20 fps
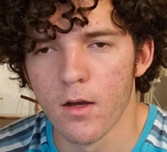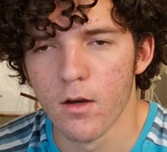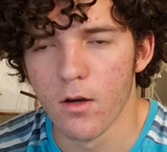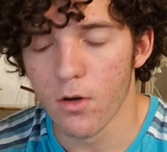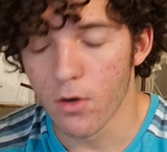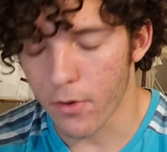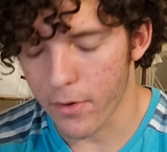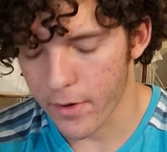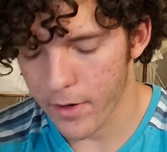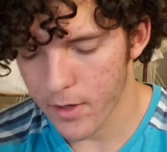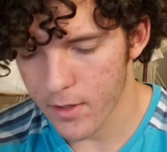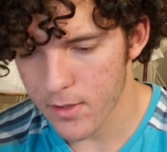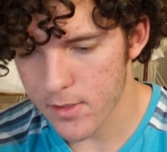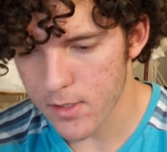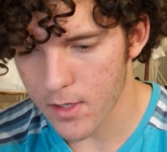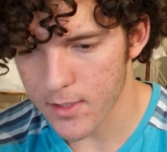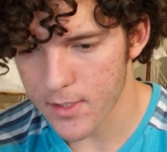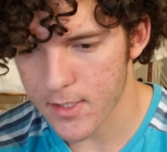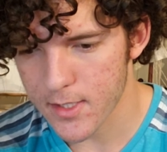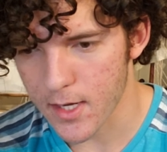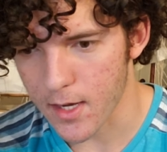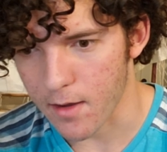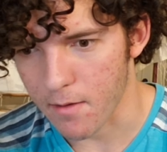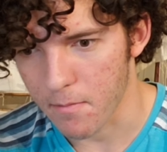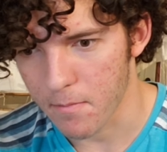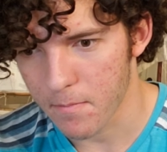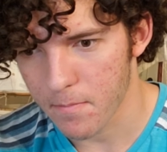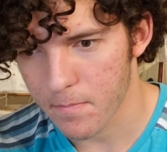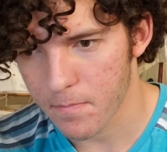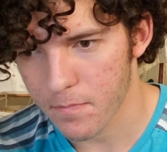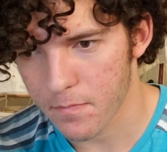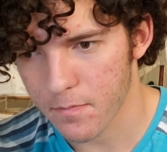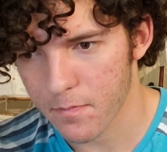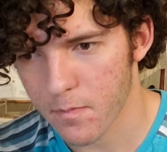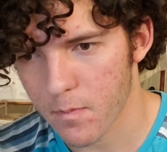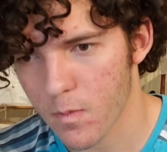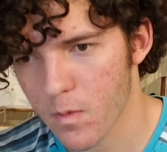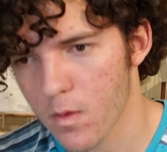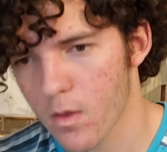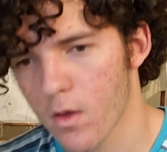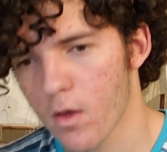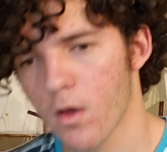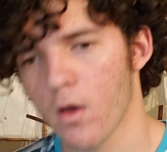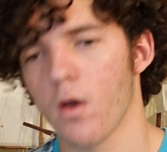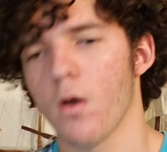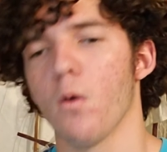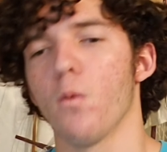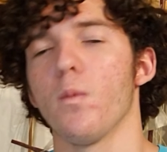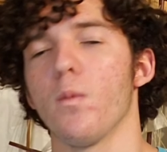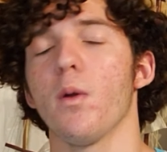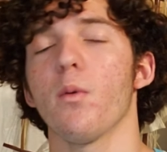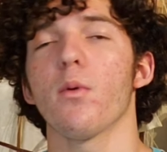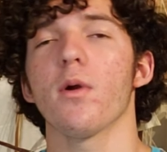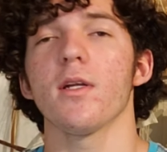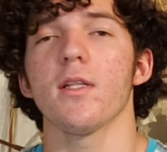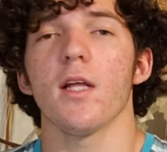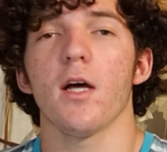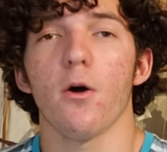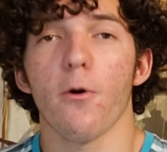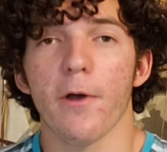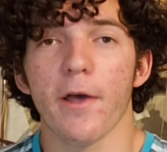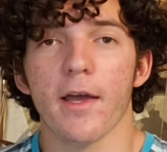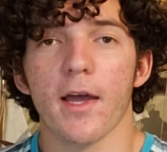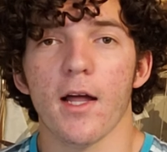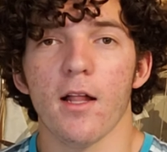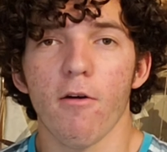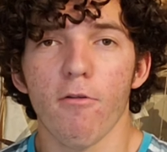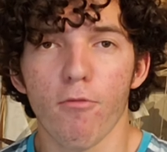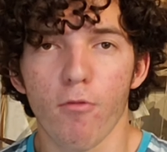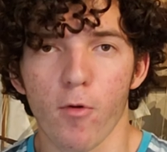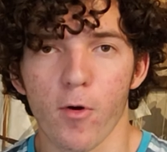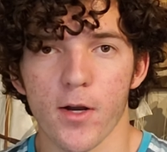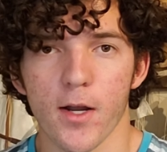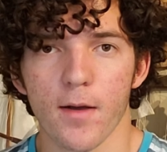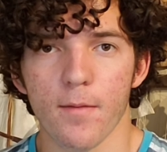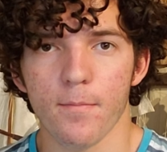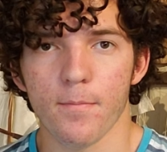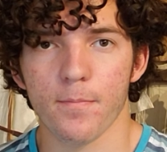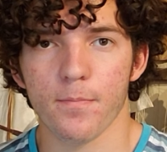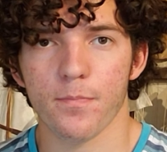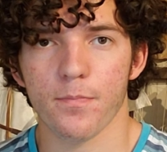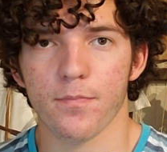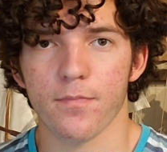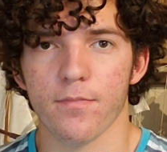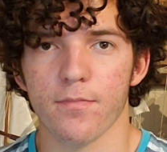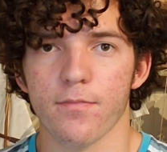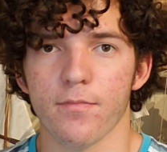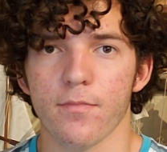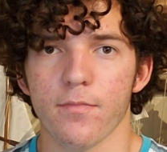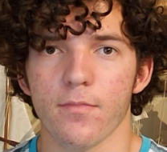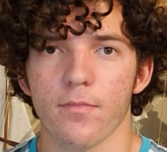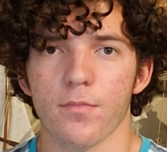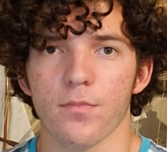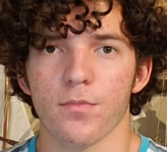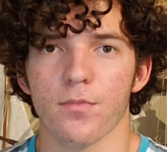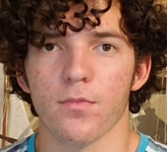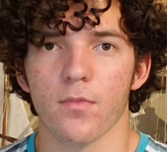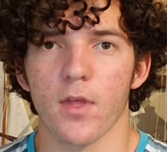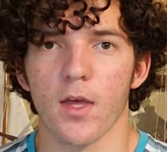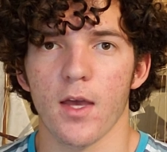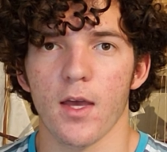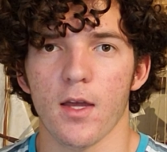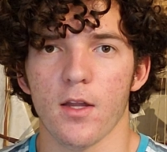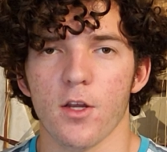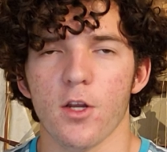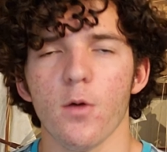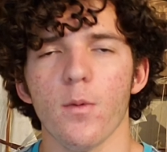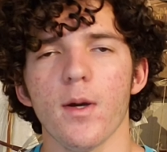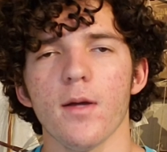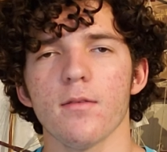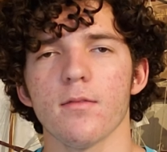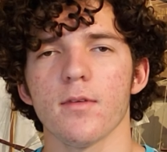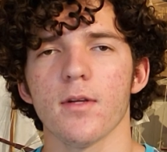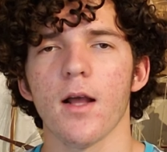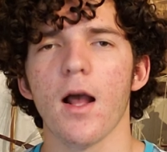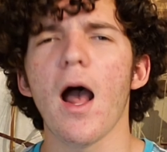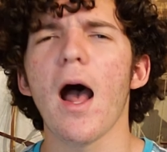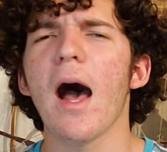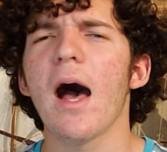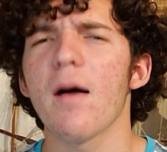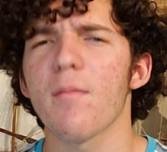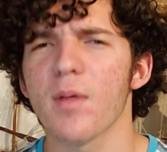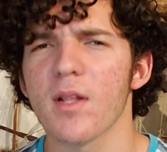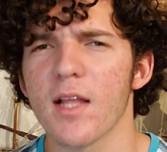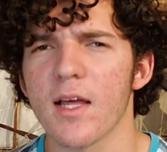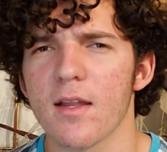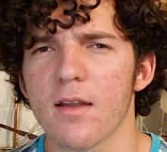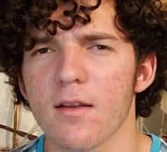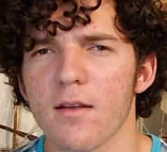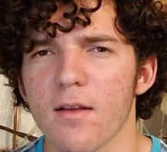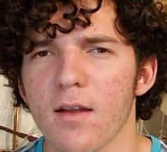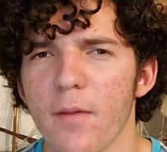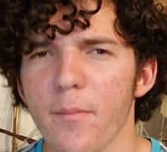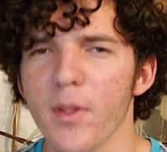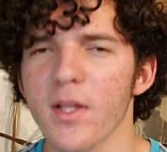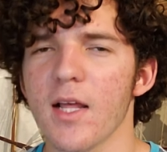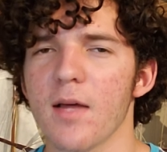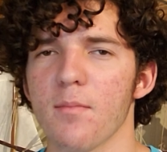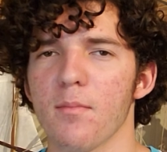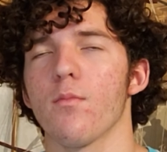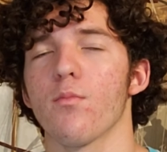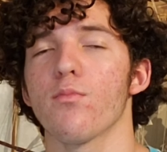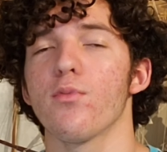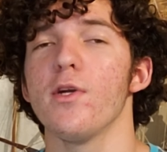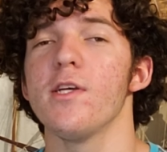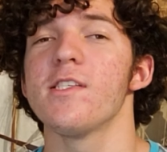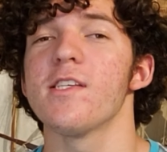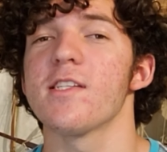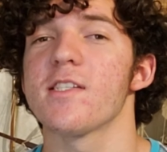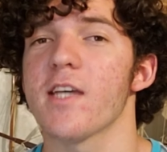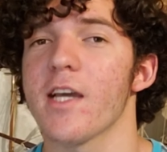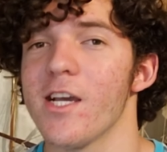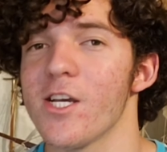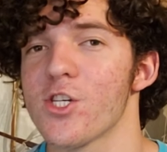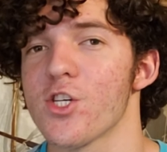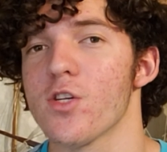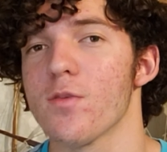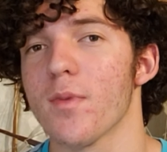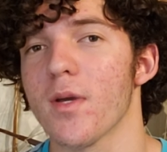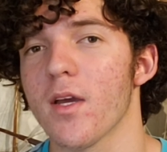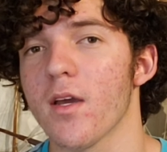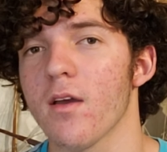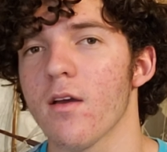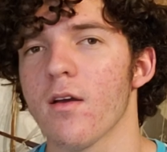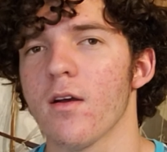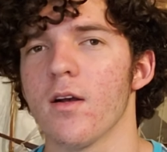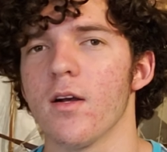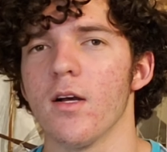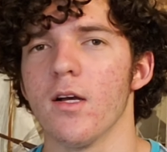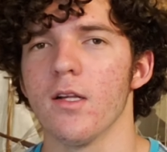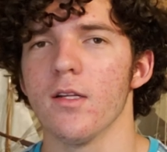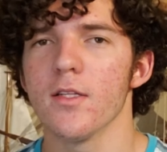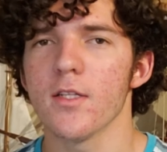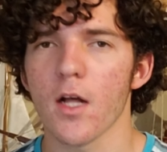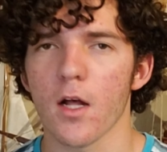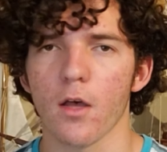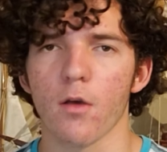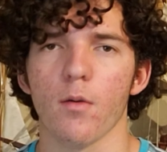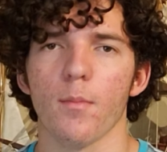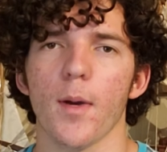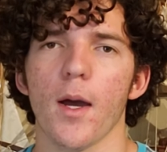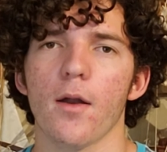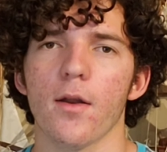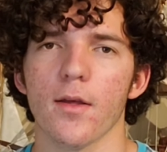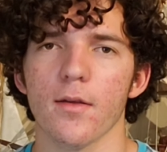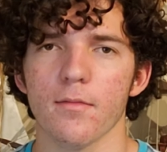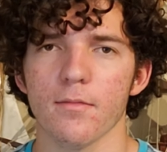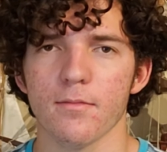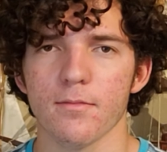Whew, there's a lot to say. We were in La Jolla, California, and you know what? I'm gonna let presentation me tell you about it.